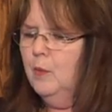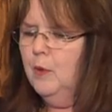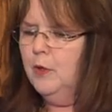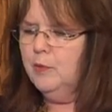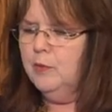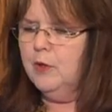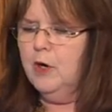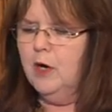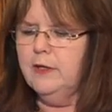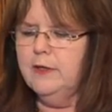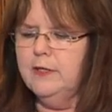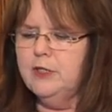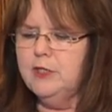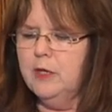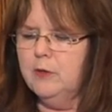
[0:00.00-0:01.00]
With regard to
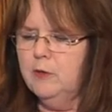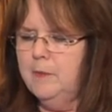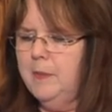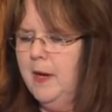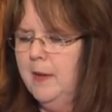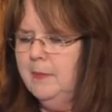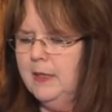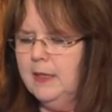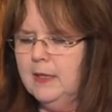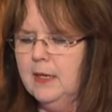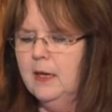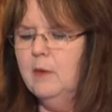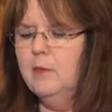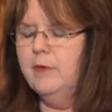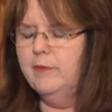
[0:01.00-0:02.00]
the general public,
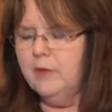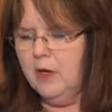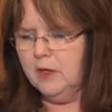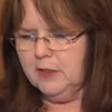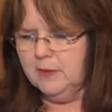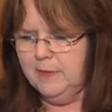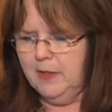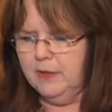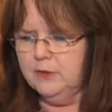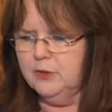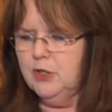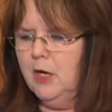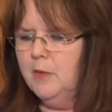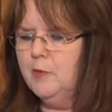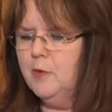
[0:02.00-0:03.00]
we've talked about
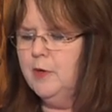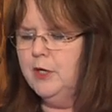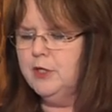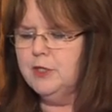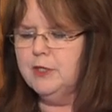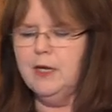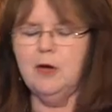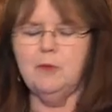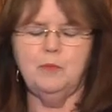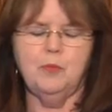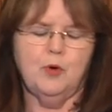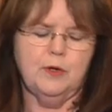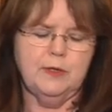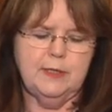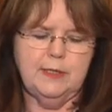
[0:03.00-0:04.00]
job creation, how
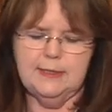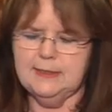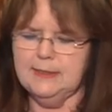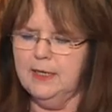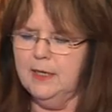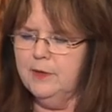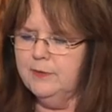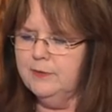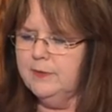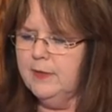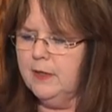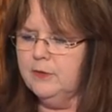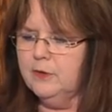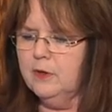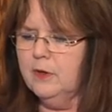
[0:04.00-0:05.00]
important it is in the health
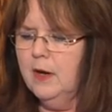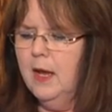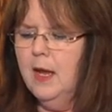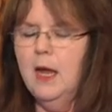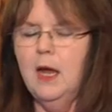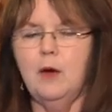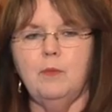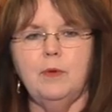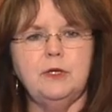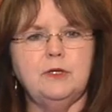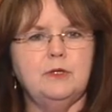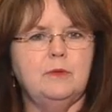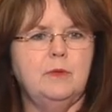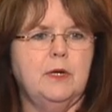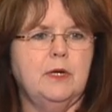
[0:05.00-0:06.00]
sector. We
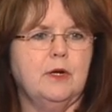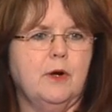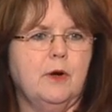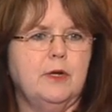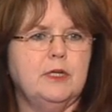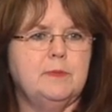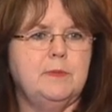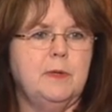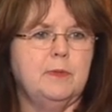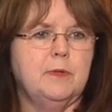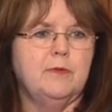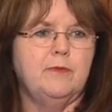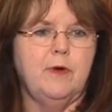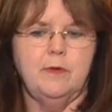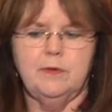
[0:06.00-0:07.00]
do want to encourage people
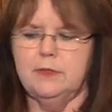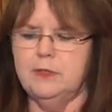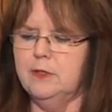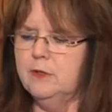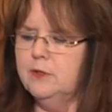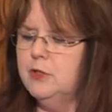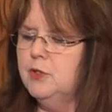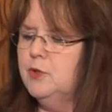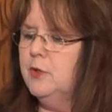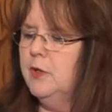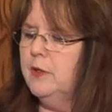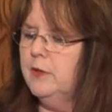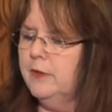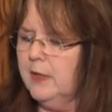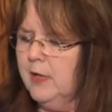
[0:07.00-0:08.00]
to volunteer to
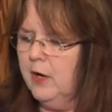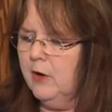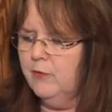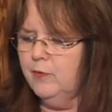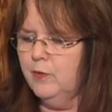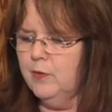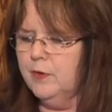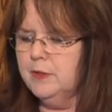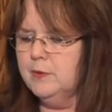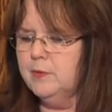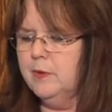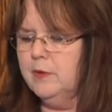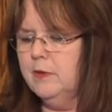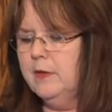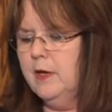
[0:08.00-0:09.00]
join the care force,
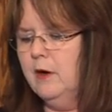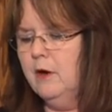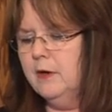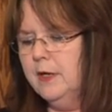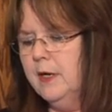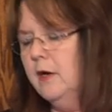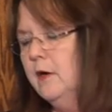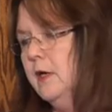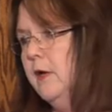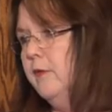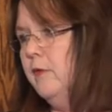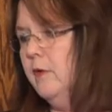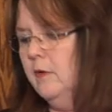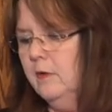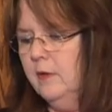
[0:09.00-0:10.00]
whether they are a
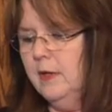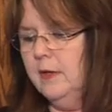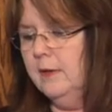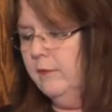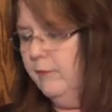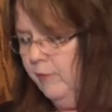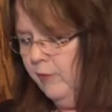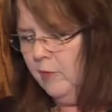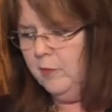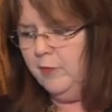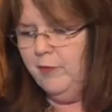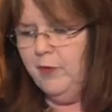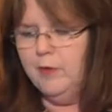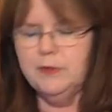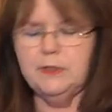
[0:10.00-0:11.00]
caregiver, a formal
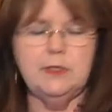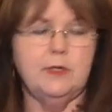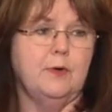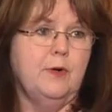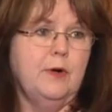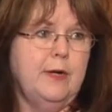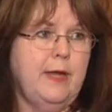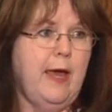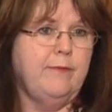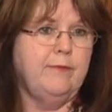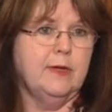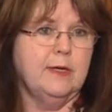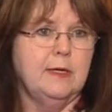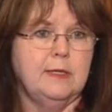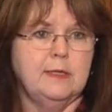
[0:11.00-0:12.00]
volunteer, or an
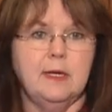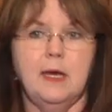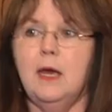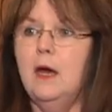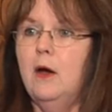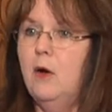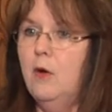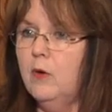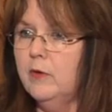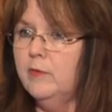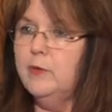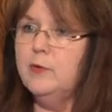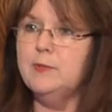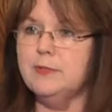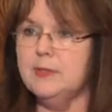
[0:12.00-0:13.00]
advocate. All of
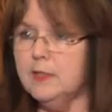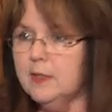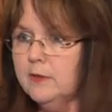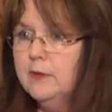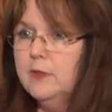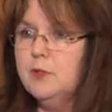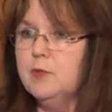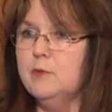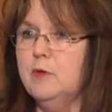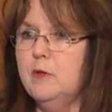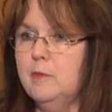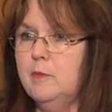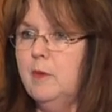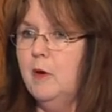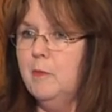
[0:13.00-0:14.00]
you sitting in this
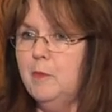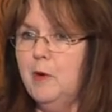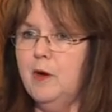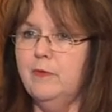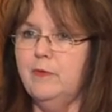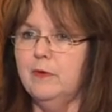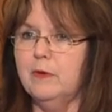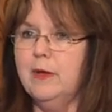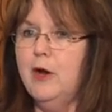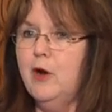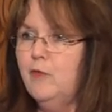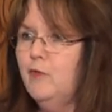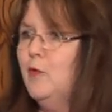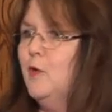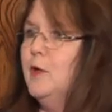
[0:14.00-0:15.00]
room are part of the care
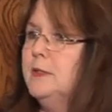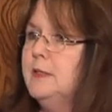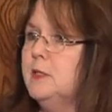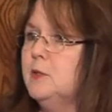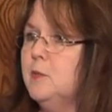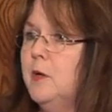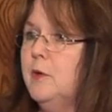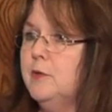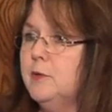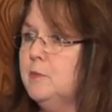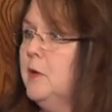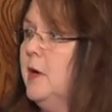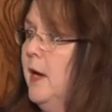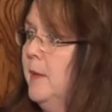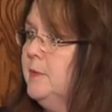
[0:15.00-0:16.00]
force as well as
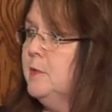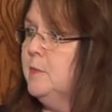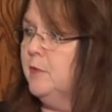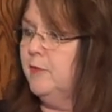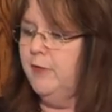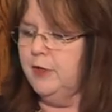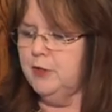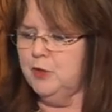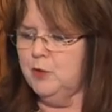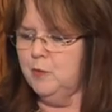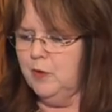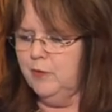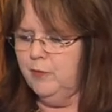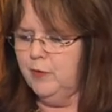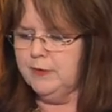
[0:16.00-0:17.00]
perhaps the professional
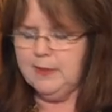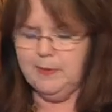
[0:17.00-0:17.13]
workforce.